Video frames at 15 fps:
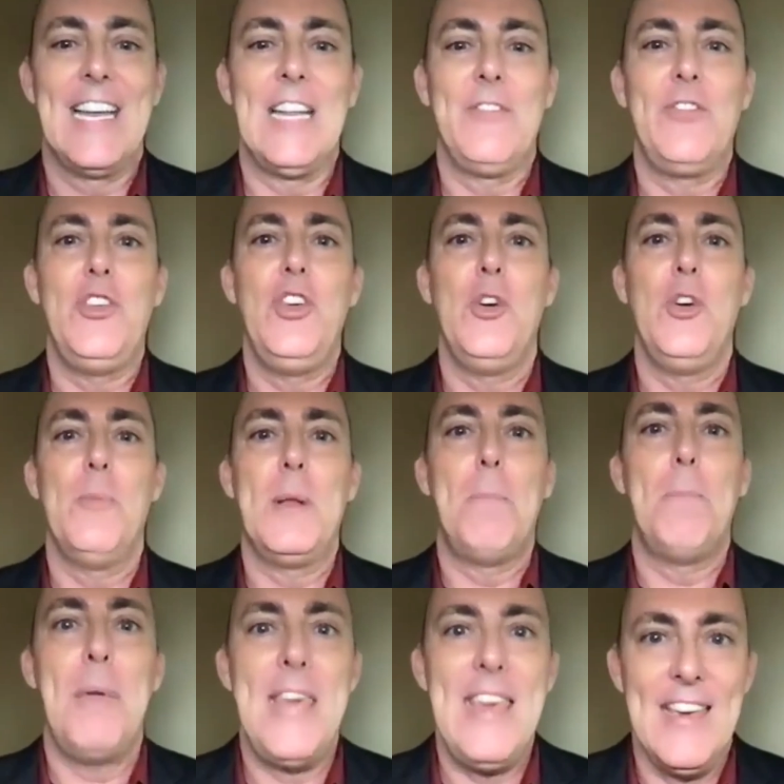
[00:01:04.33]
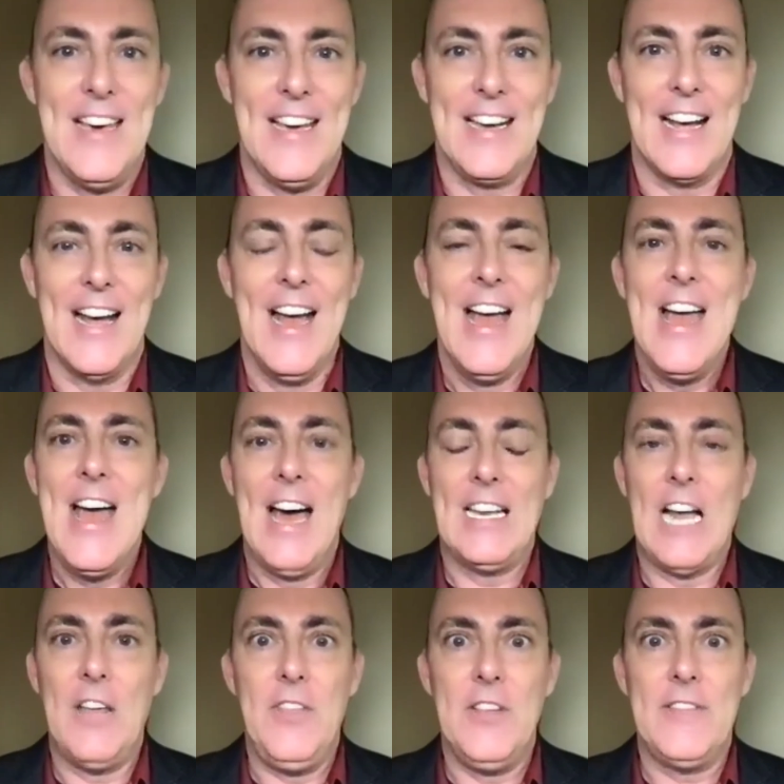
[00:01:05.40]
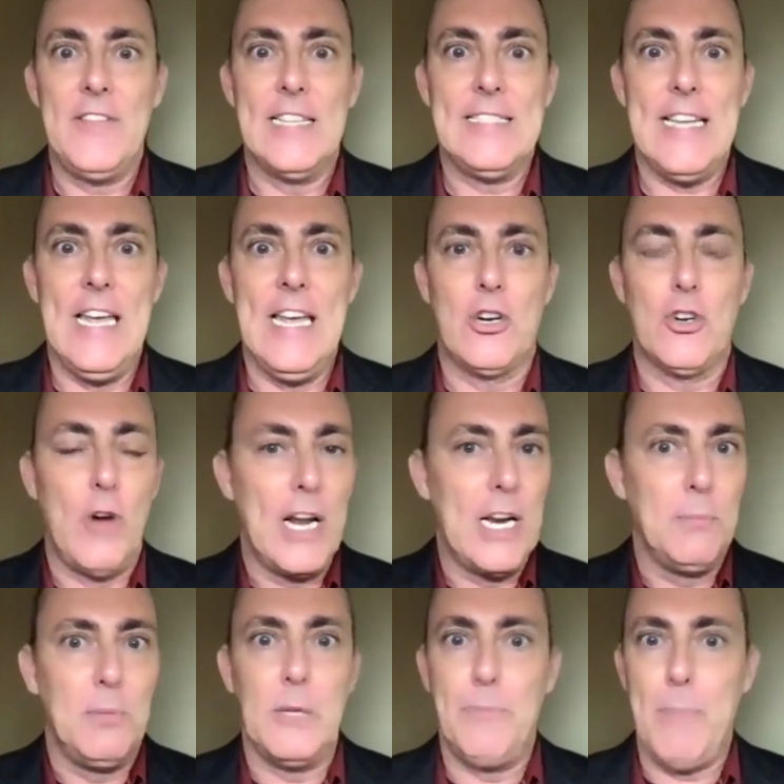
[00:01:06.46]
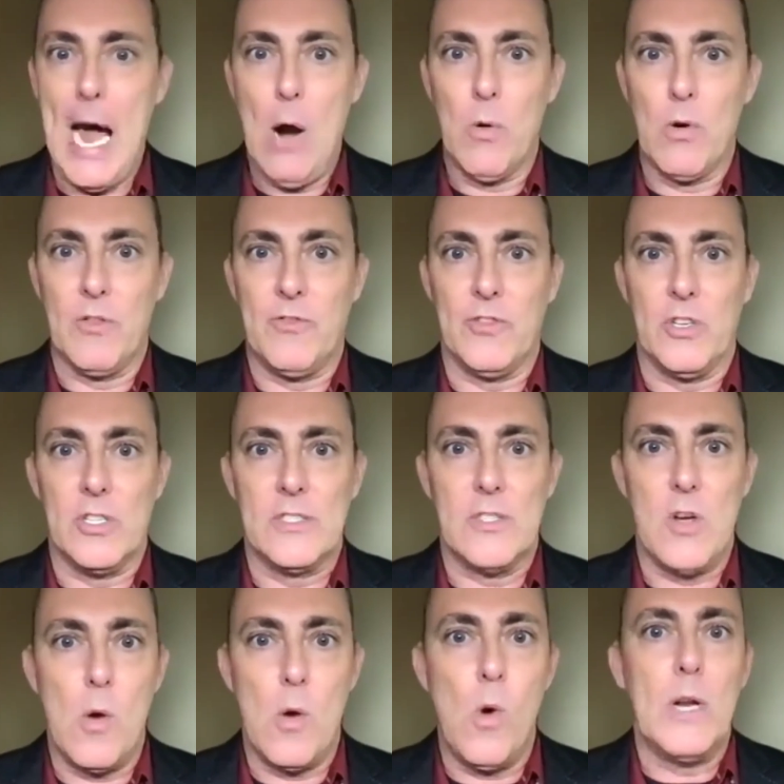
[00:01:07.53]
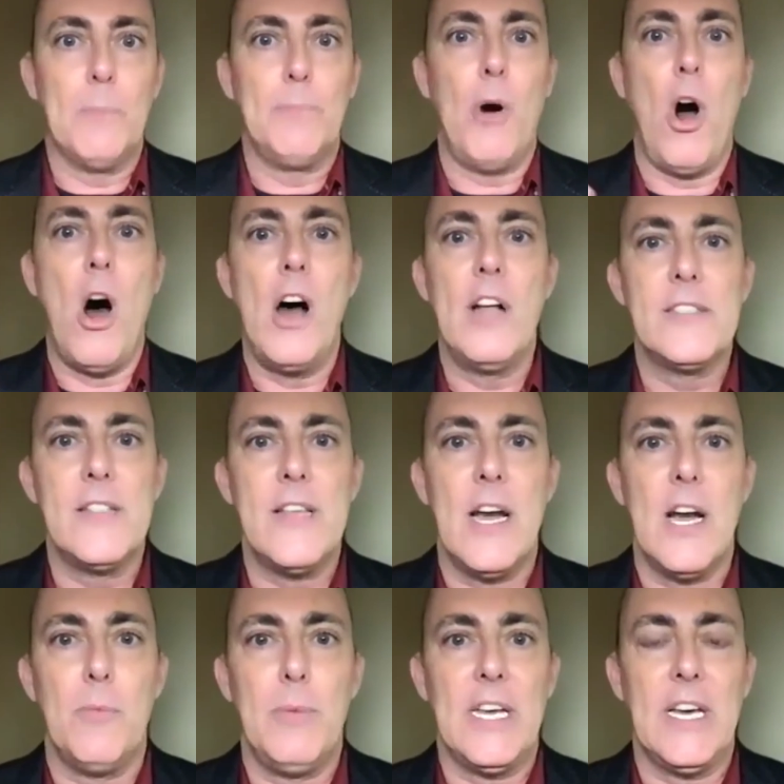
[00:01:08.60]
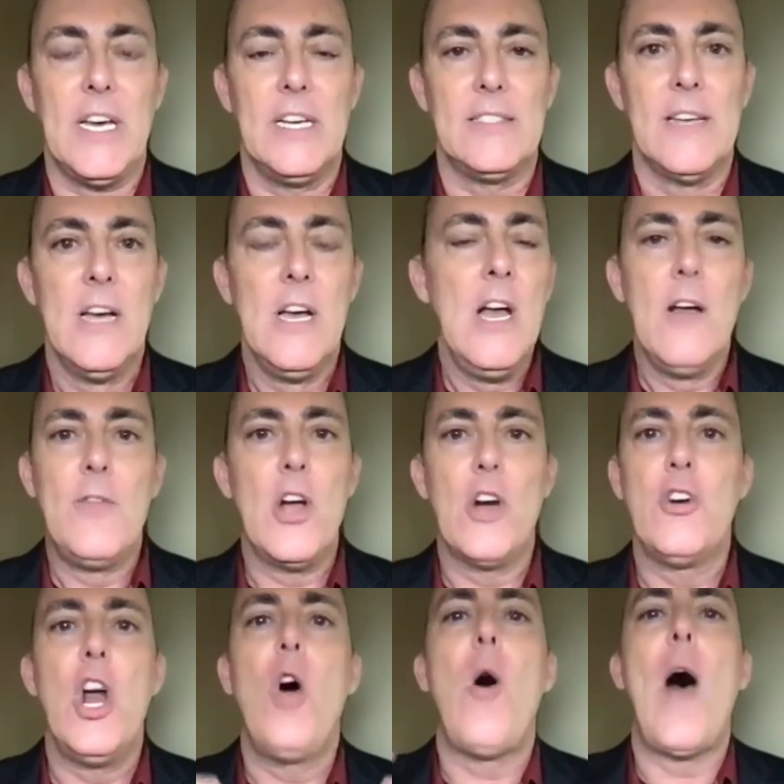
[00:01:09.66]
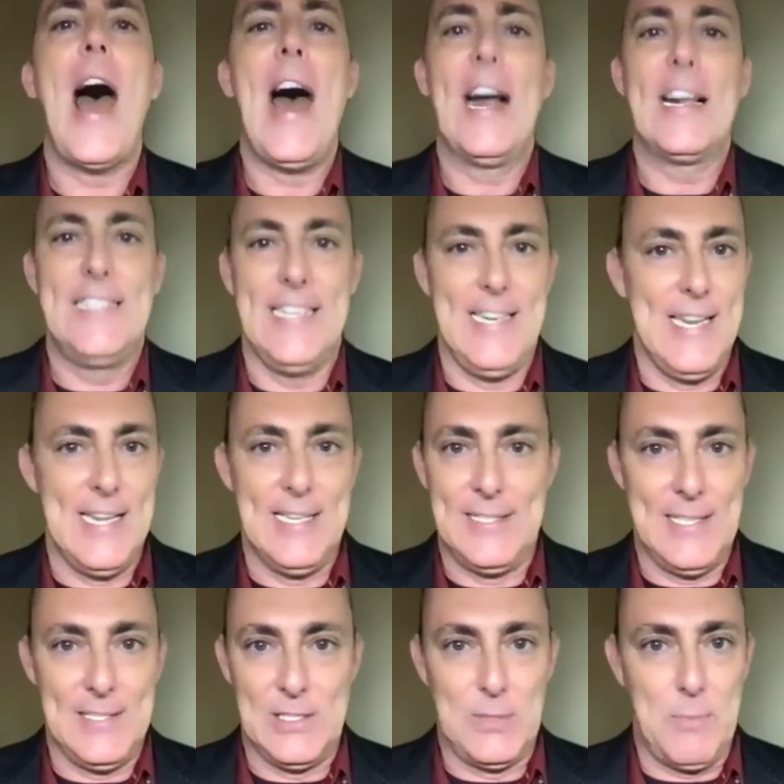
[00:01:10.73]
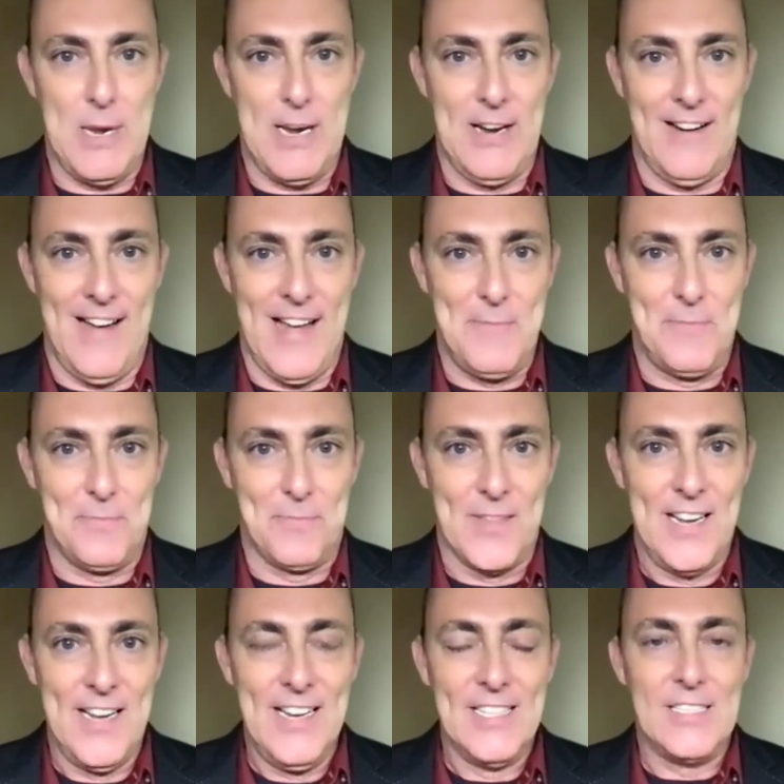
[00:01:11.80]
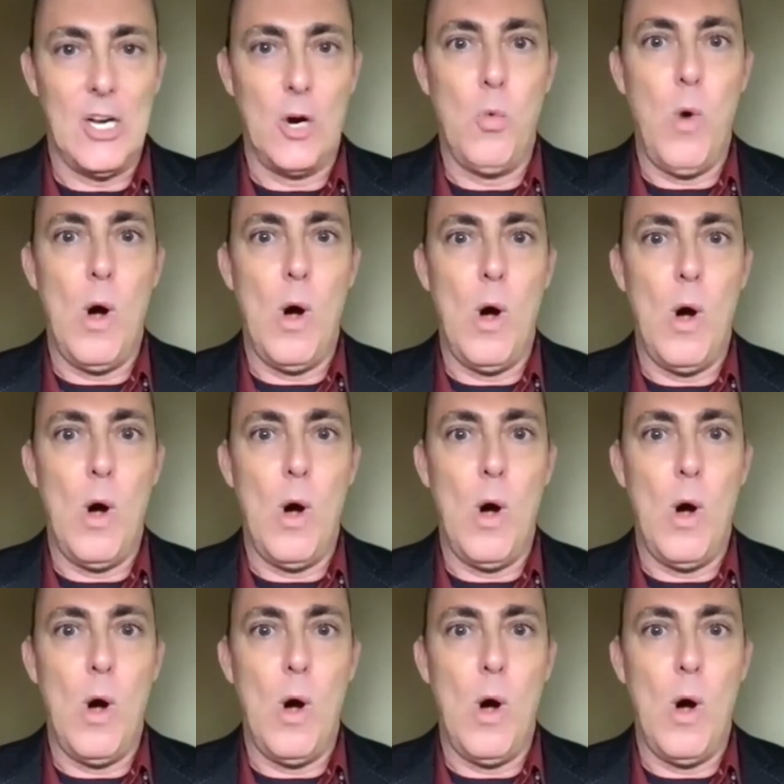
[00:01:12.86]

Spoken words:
of human being. And I think that's incredibly powerful. So I want to pause there because there are no accidents in spirit. So what